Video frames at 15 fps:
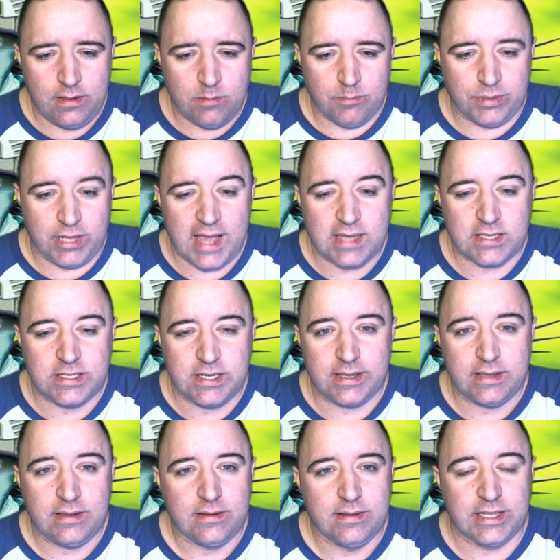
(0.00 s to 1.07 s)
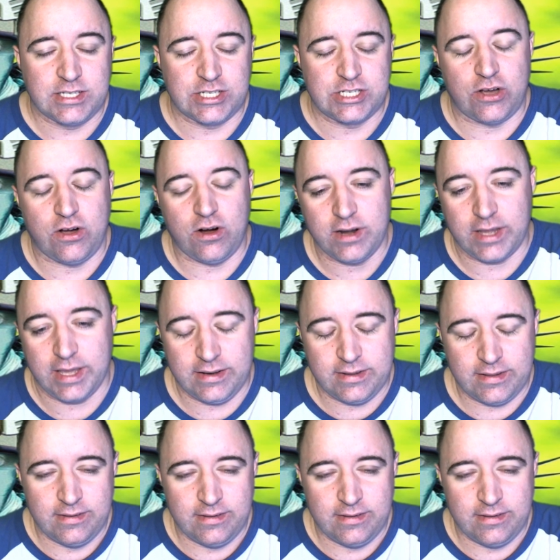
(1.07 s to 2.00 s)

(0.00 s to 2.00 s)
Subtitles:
blasting its target.